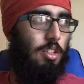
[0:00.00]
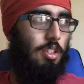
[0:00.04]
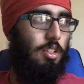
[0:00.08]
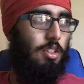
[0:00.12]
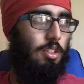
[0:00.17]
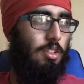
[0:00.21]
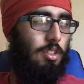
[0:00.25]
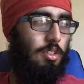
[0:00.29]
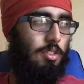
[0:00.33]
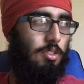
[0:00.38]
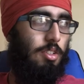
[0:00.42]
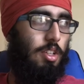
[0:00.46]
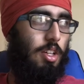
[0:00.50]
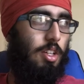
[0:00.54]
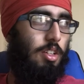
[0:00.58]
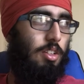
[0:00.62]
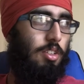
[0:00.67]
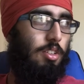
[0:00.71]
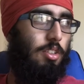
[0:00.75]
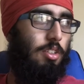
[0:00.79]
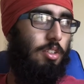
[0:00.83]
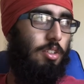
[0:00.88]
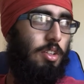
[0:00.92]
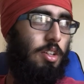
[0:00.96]
you know,
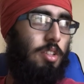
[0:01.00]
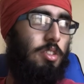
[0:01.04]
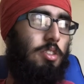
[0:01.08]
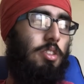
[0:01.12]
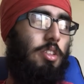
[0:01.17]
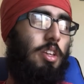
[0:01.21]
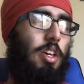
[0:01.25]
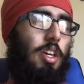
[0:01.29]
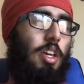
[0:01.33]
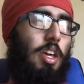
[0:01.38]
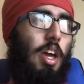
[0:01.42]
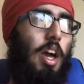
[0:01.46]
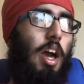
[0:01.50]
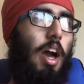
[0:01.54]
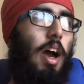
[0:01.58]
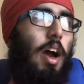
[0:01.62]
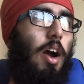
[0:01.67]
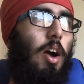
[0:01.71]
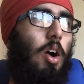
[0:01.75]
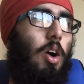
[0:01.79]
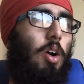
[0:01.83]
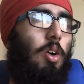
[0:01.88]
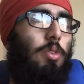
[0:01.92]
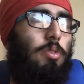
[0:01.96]
tell you guys, like,
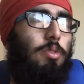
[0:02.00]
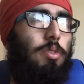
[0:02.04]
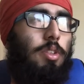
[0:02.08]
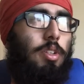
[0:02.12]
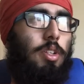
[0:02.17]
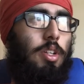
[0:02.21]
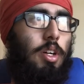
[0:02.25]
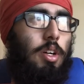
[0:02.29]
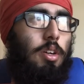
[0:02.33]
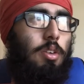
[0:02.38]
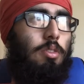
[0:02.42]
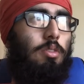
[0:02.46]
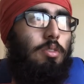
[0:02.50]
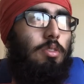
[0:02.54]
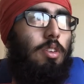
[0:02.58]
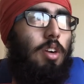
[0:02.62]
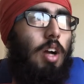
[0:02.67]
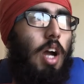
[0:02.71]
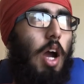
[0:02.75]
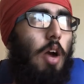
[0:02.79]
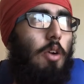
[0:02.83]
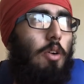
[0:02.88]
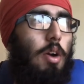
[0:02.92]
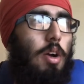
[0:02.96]
how, you know,
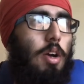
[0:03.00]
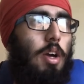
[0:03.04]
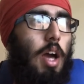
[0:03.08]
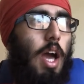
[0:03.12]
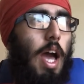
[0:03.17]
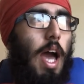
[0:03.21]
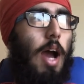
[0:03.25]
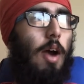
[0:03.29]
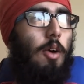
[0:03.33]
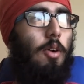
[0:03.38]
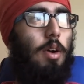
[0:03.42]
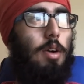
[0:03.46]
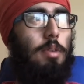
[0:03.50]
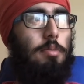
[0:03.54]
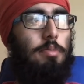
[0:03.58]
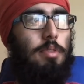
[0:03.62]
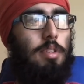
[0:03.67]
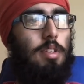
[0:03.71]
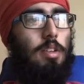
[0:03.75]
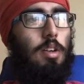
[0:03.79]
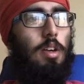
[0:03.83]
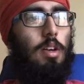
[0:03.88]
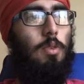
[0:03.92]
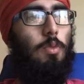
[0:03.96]
how I
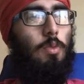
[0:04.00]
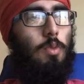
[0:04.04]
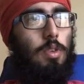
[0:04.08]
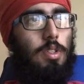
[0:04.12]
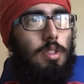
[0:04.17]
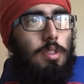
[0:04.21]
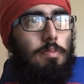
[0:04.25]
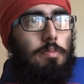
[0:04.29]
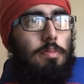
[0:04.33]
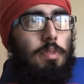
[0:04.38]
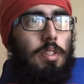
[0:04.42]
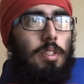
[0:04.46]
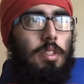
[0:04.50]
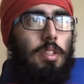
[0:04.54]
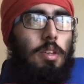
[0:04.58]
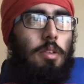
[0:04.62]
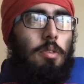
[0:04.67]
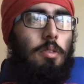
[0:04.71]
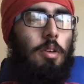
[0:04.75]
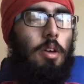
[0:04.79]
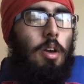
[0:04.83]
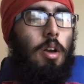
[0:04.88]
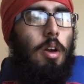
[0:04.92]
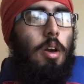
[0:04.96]
was
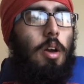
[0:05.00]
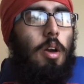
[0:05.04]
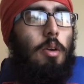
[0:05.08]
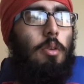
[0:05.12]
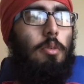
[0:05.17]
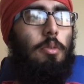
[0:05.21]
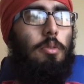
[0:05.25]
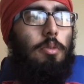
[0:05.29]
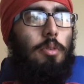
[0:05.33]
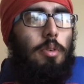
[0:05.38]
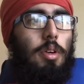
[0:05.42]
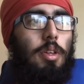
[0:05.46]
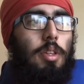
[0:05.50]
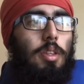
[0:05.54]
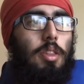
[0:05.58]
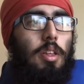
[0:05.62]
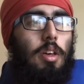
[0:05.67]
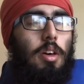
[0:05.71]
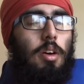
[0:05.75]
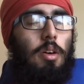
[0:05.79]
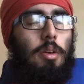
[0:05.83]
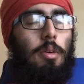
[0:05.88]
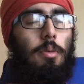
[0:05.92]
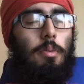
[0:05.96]
busy with
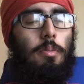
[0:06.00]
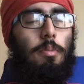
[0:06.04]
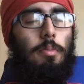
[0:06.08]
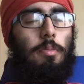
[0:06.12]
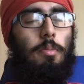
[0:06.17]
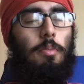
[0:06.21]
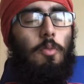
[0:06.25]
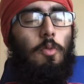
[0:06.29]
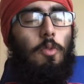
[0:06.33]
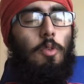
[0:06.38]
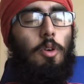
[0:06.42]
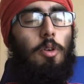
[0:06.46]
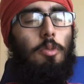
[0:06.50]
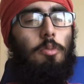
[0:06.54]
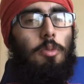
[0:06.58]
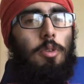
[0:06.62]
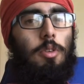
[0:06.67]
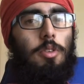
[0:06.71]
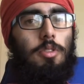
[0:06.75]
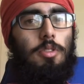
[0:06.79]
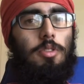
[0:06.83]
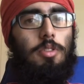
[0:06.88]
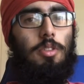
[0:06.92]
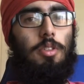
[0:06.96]

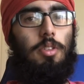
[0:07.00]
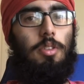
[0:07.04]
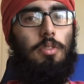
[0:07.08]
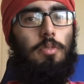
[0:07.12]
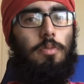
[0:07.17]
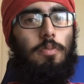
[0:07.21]
Walmart, so.